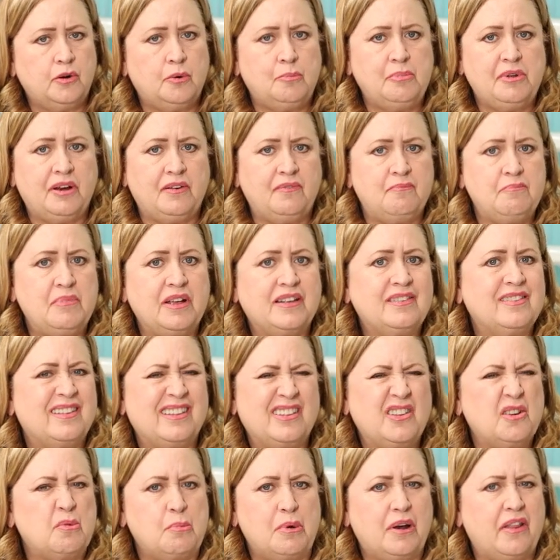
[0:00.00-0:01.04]
bit of
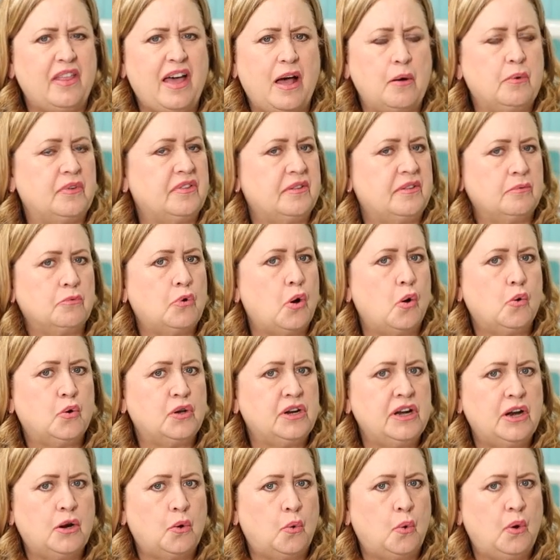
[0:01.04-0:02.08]
that with some
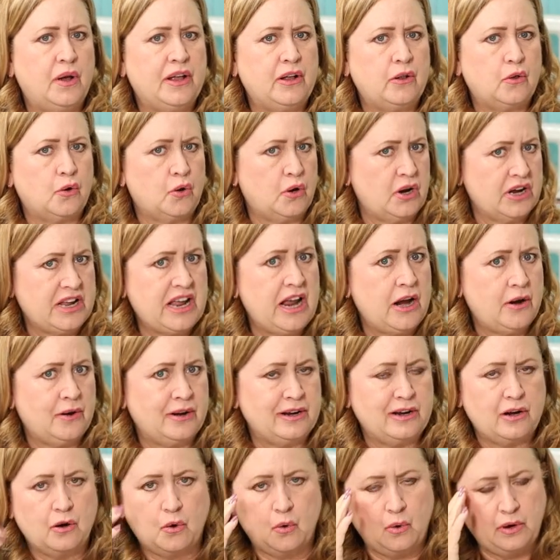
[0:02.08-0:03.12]
coconut oil or a
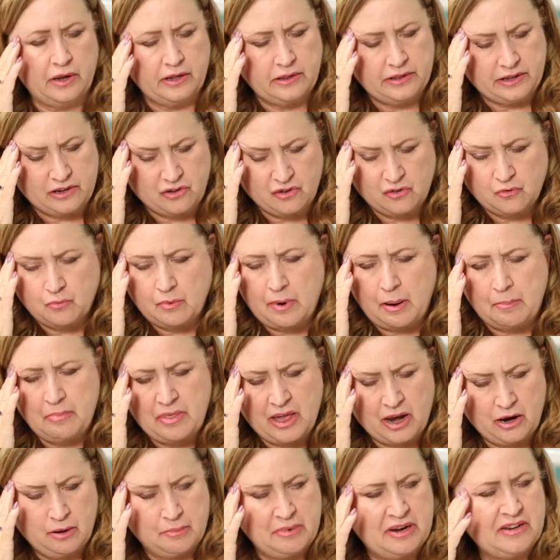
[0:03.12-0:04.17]
carrier oil, and just rub
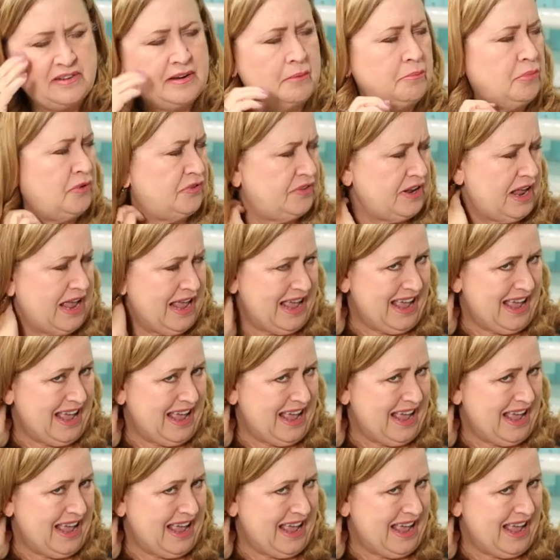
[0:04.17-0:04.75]
that on my temples